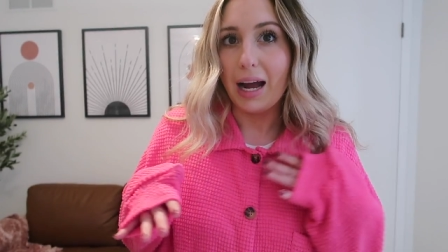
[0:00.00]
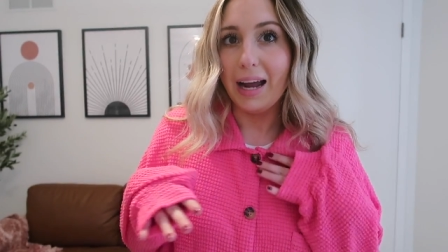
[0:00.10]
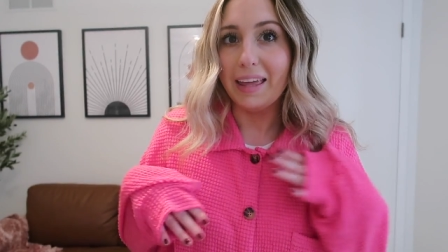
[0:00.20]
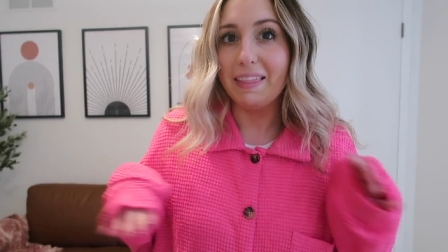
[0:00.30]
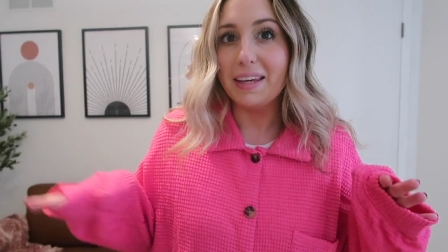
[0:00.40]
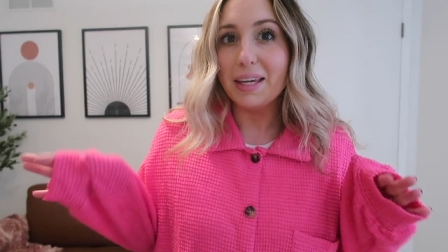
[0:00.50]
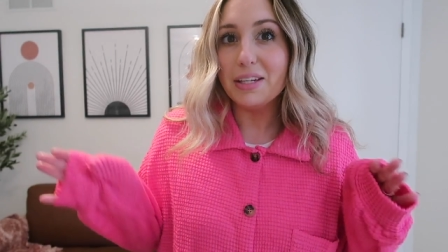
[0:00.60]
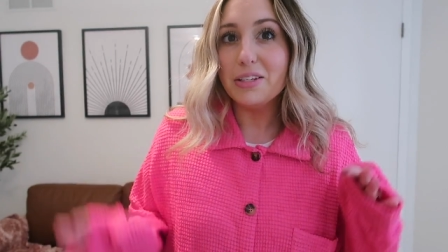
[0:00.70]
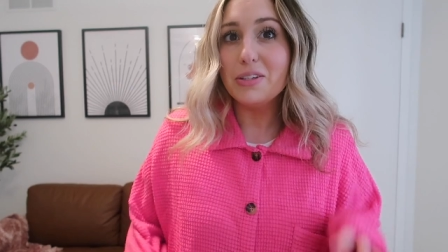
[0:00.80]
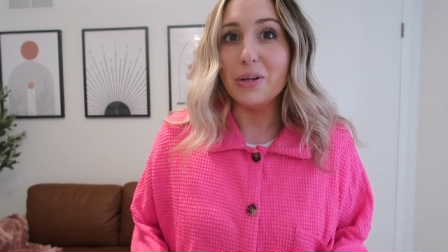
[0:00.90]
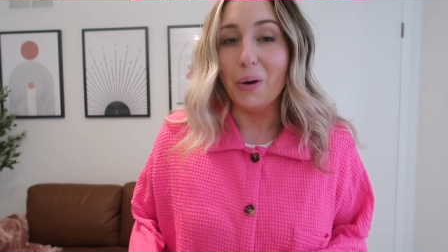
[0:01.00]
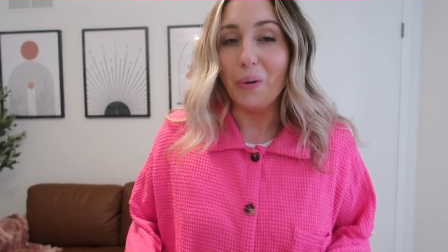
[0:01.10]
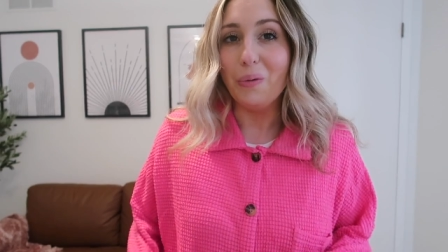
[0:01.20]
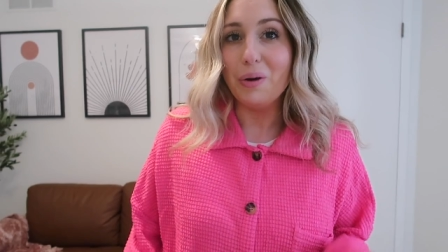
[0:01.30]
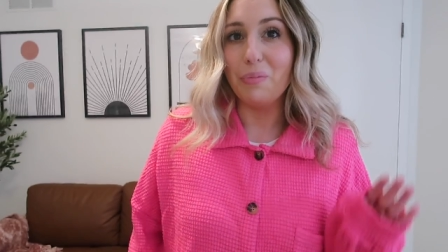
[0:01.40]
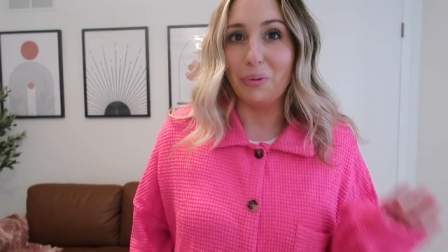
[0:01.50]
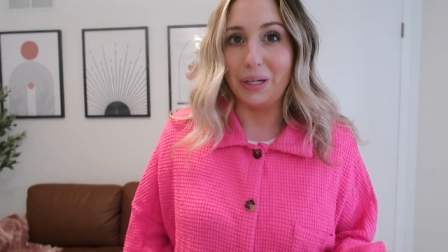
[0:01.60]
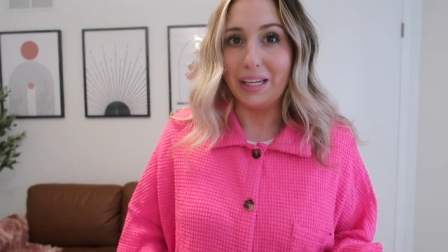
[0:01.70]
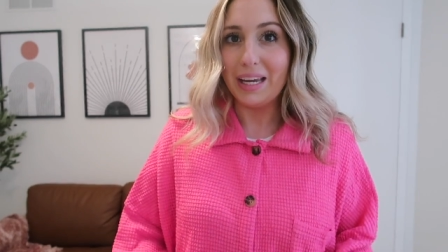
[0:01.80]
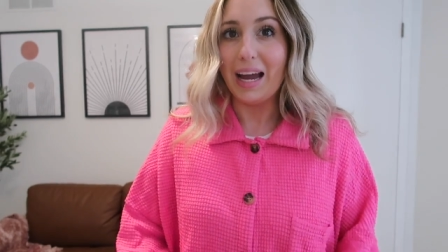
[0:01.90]
I think it's so
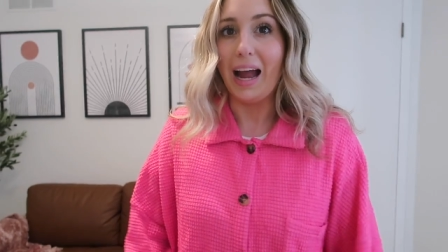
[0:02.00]
pretty.